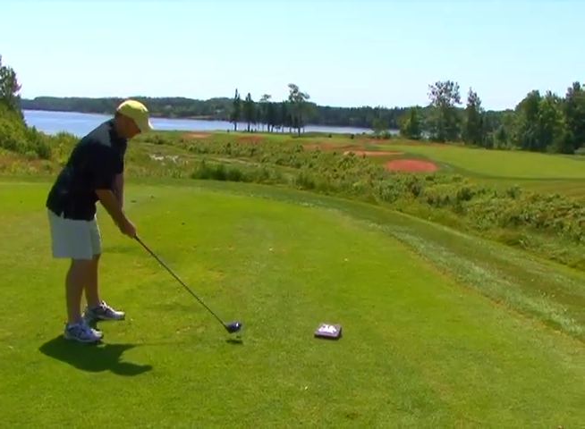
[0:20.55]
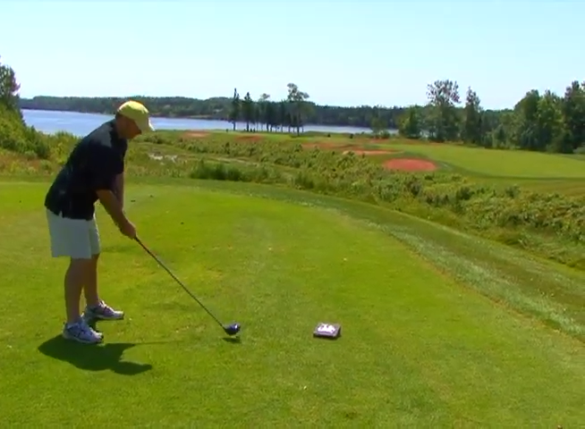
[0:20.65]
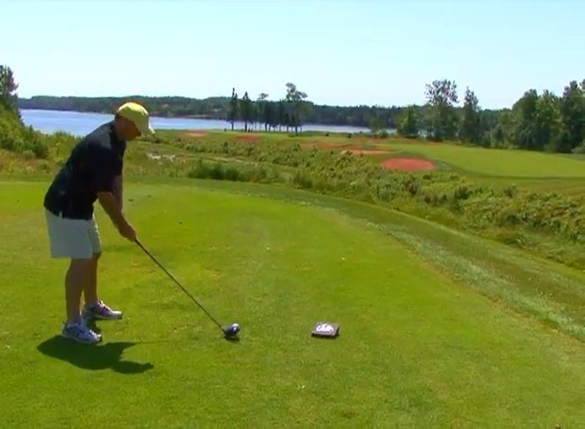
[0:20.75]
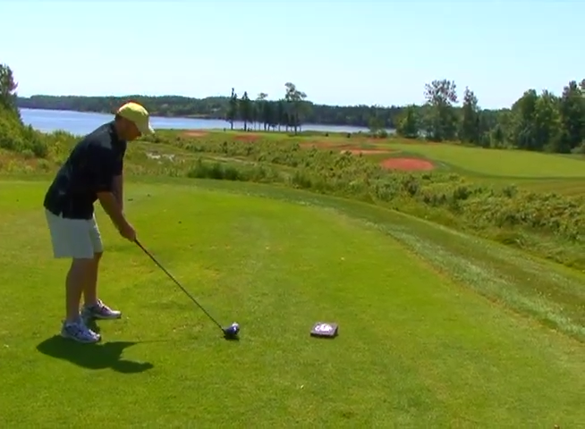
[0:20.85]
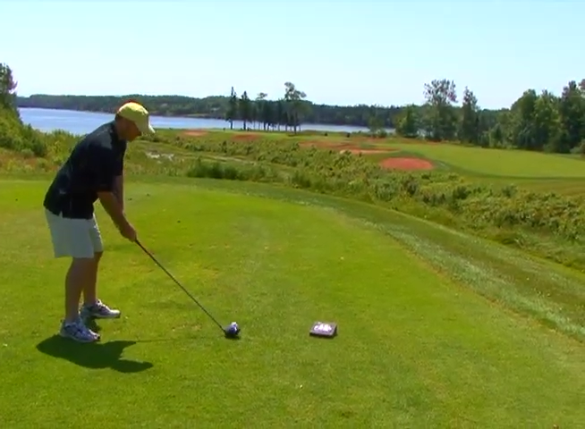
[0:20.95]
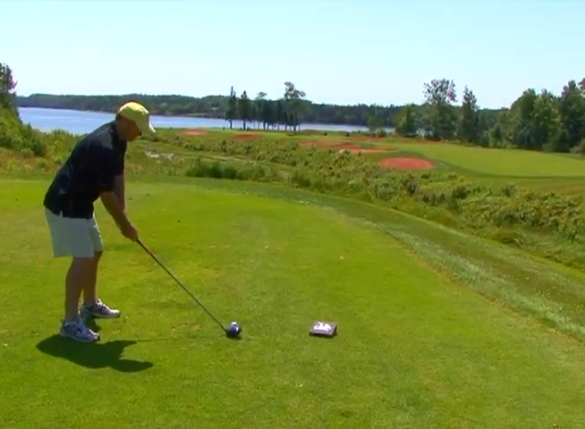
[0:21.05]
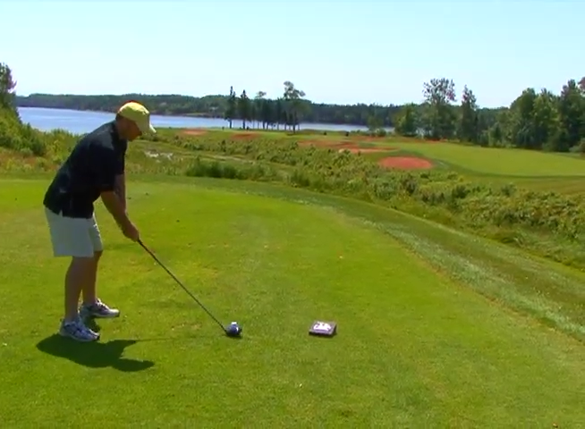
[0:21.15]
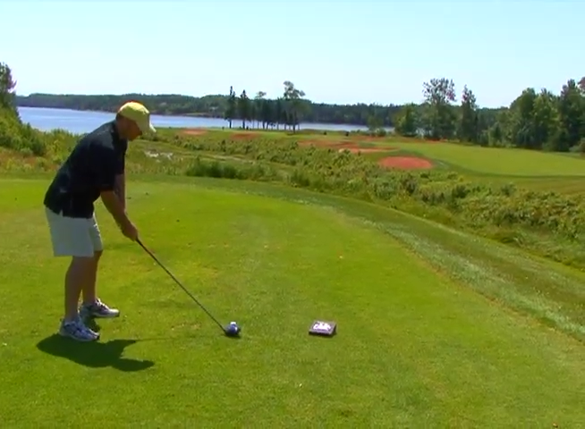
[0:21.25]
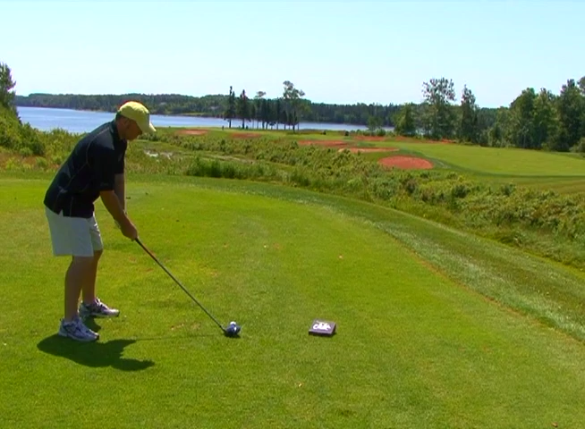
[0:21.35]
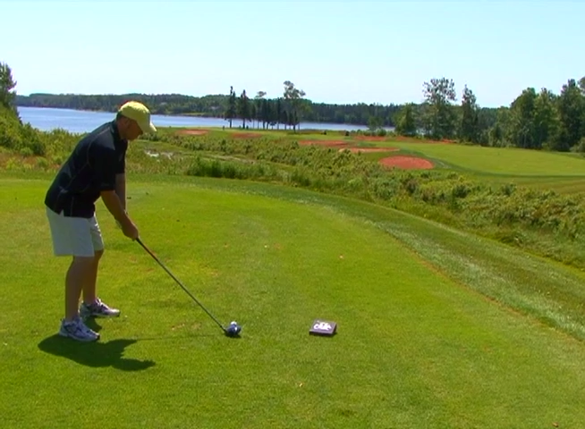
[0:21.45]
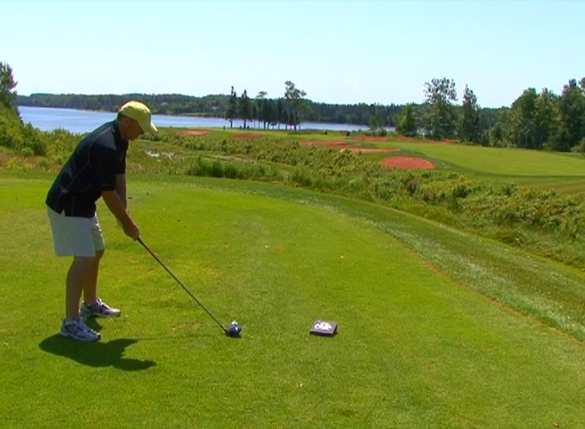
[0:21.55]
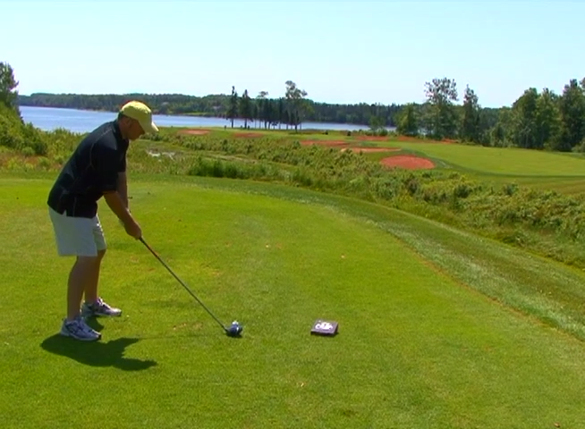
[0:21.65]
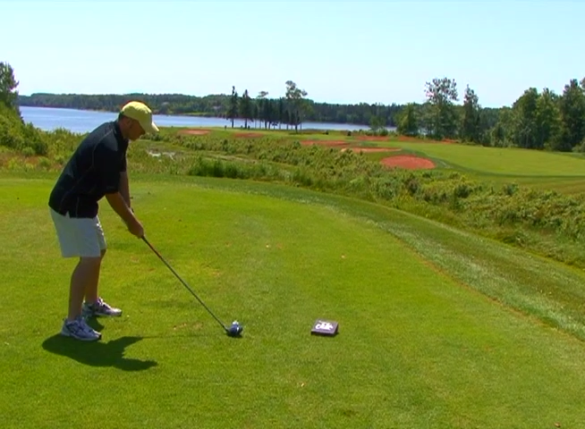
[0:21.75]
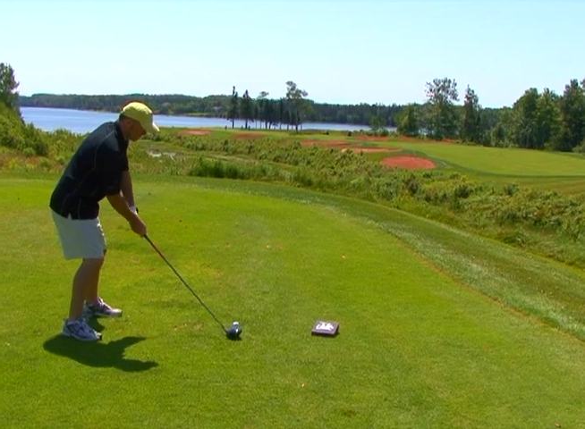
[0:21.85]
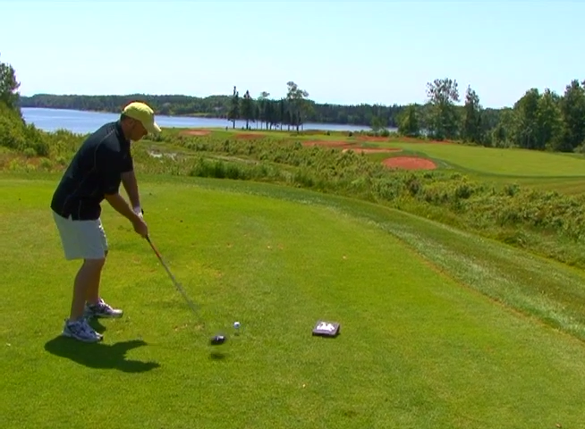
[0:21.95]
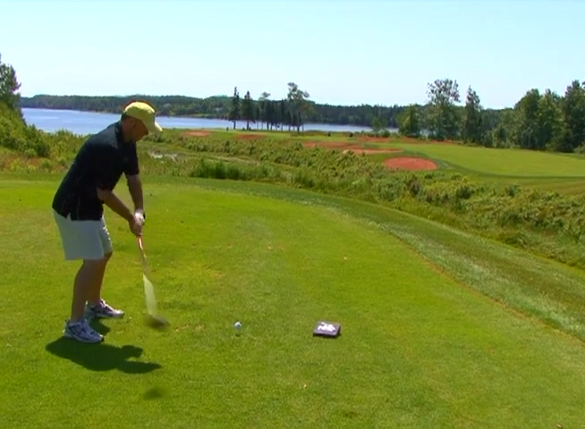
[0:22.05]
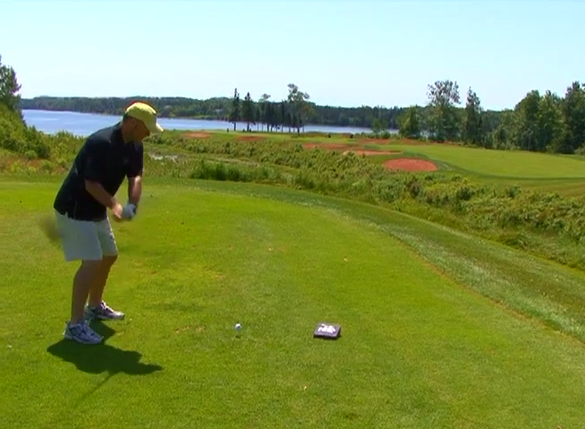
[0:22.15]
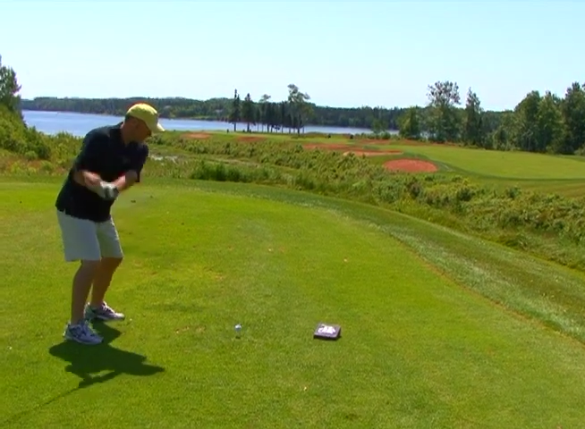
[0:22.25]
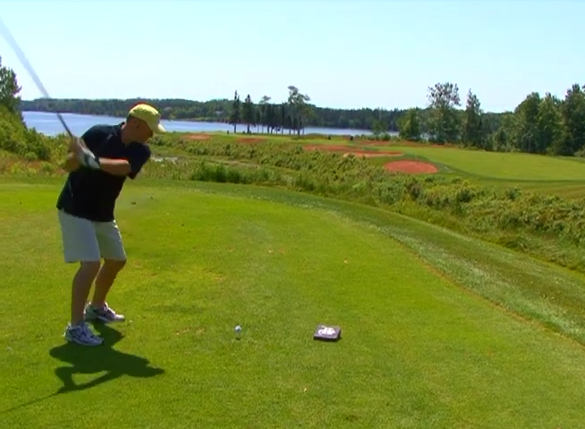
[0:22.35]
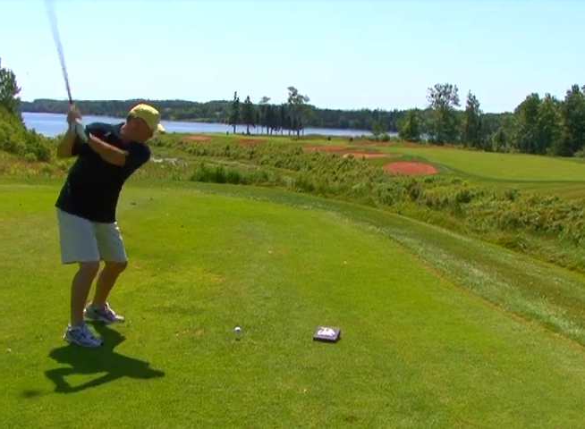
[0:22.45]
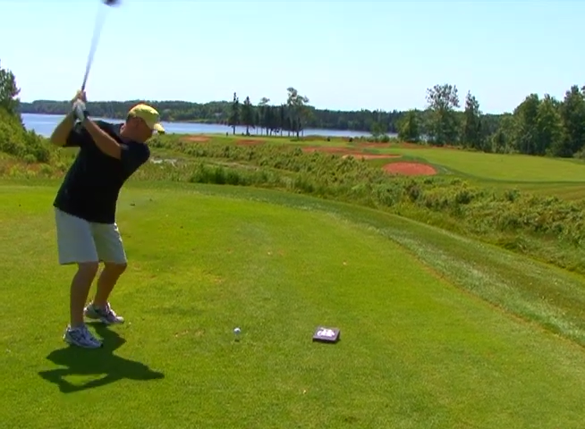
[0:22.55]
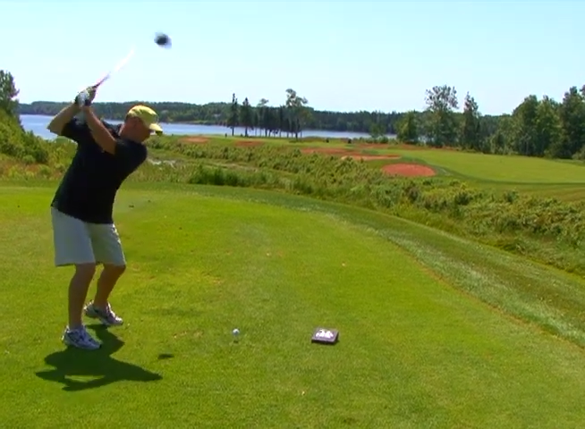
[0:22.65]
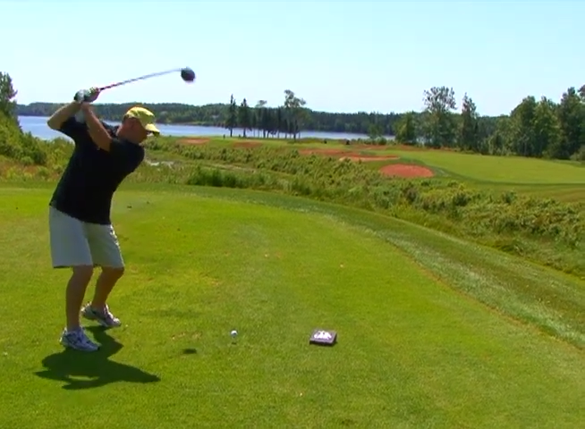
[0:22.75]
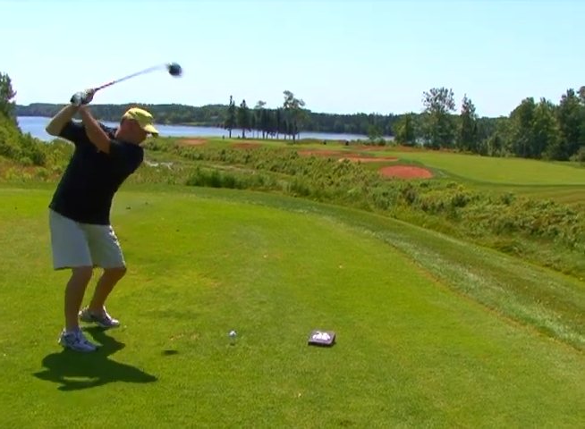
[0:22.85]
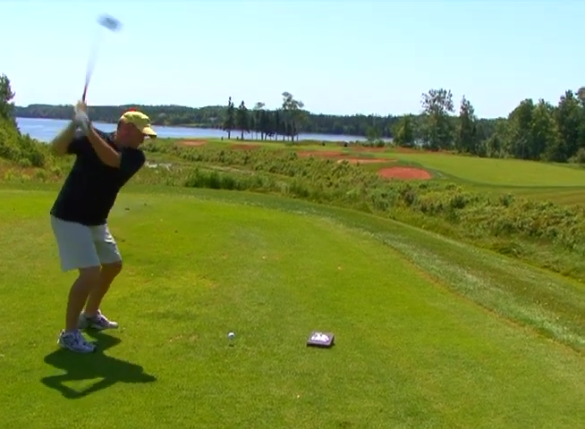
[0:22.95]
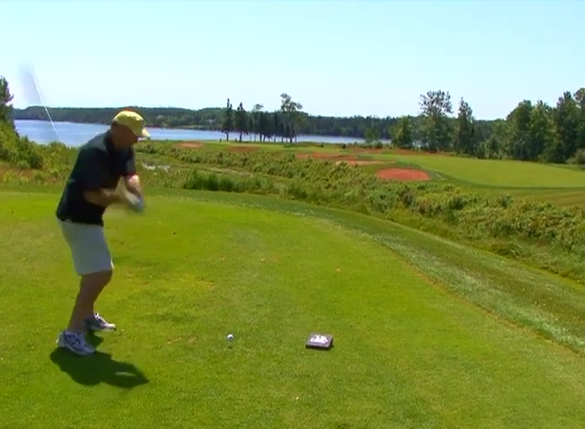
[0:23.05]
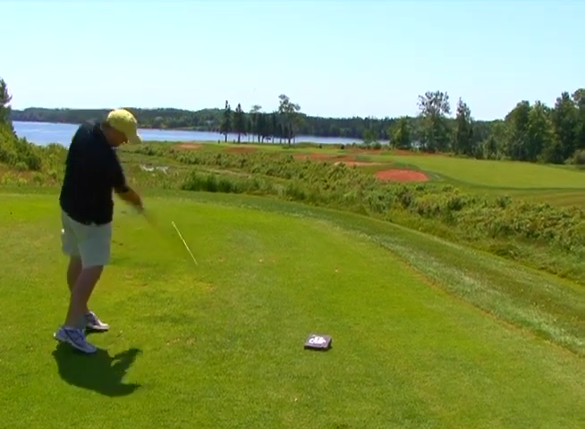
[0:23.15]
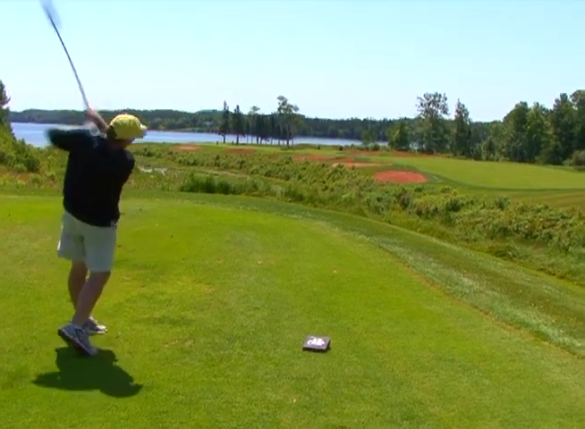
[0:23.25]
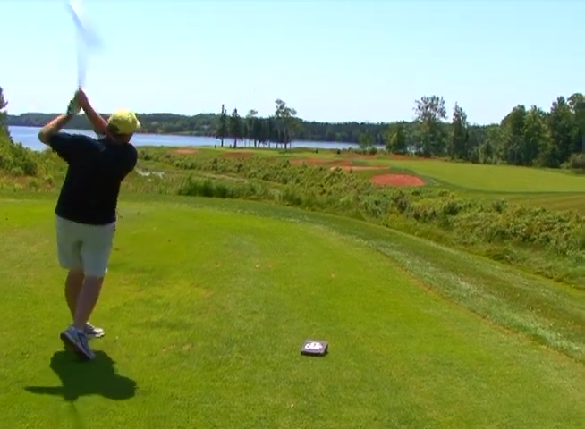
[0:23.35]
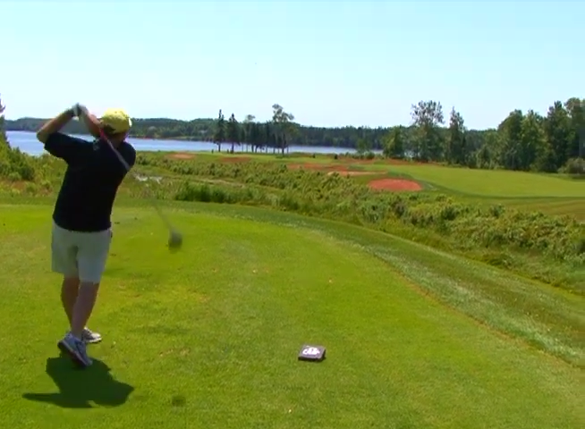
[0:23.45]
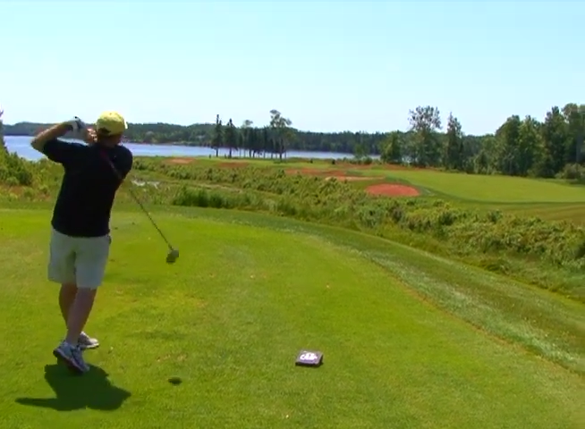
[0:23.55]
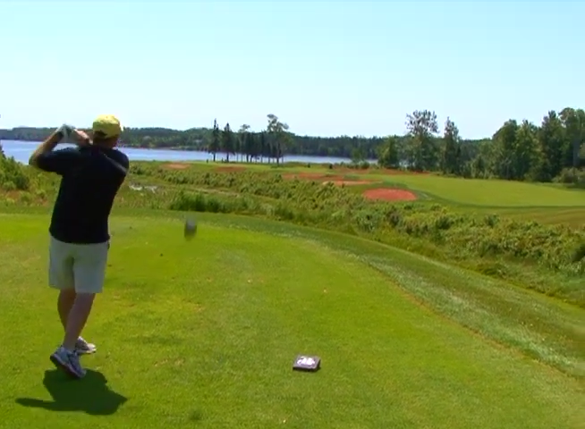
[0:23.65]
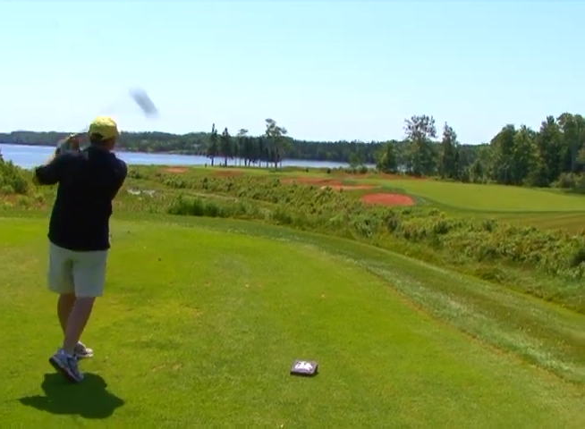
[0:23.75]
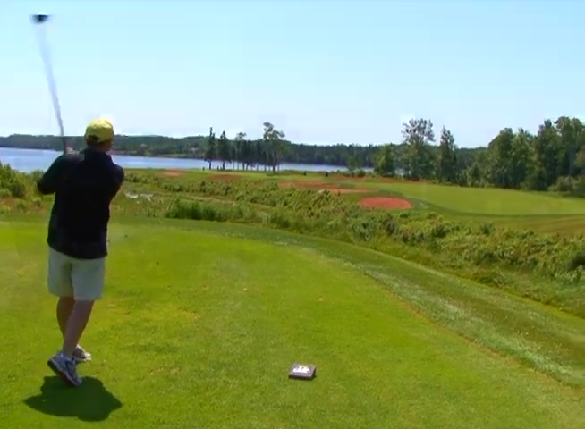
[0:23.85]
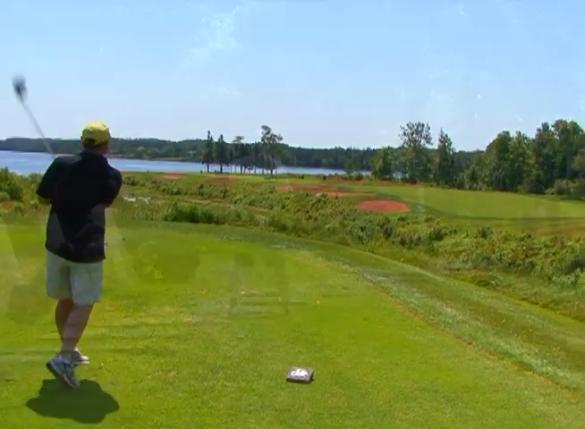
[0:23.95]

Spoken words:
No face is visible, so there are no lips to read.